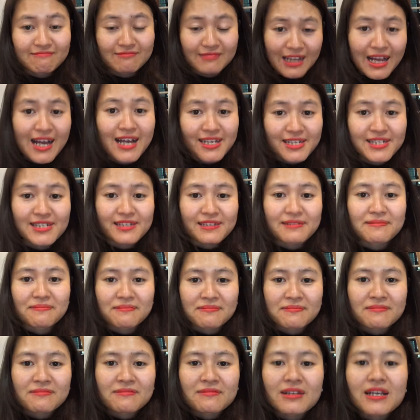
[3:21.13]
Yes,
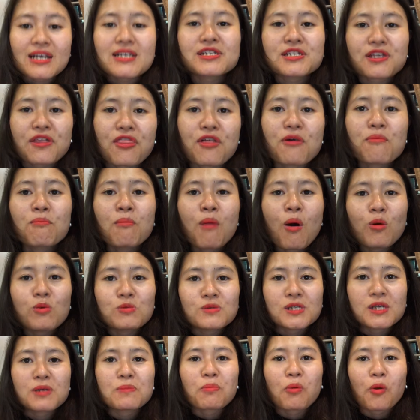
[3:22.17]
it's the
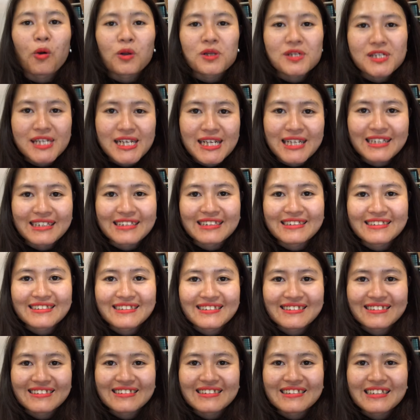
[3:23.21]
most important.
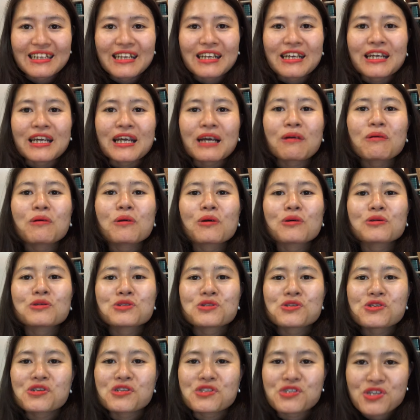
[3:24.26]
Help your
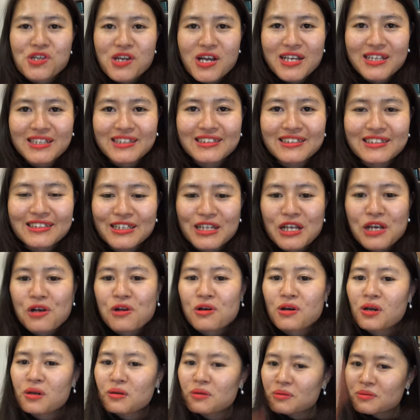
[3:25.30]
children
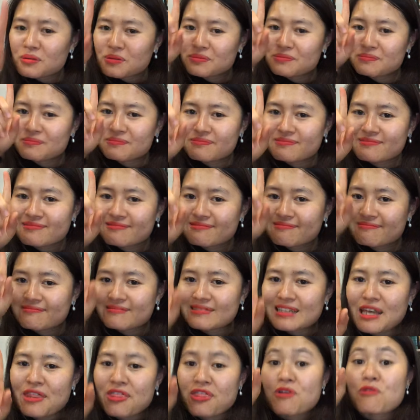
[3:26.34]
grow
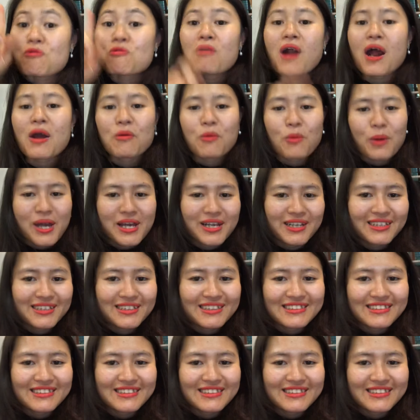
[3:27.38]
in the right way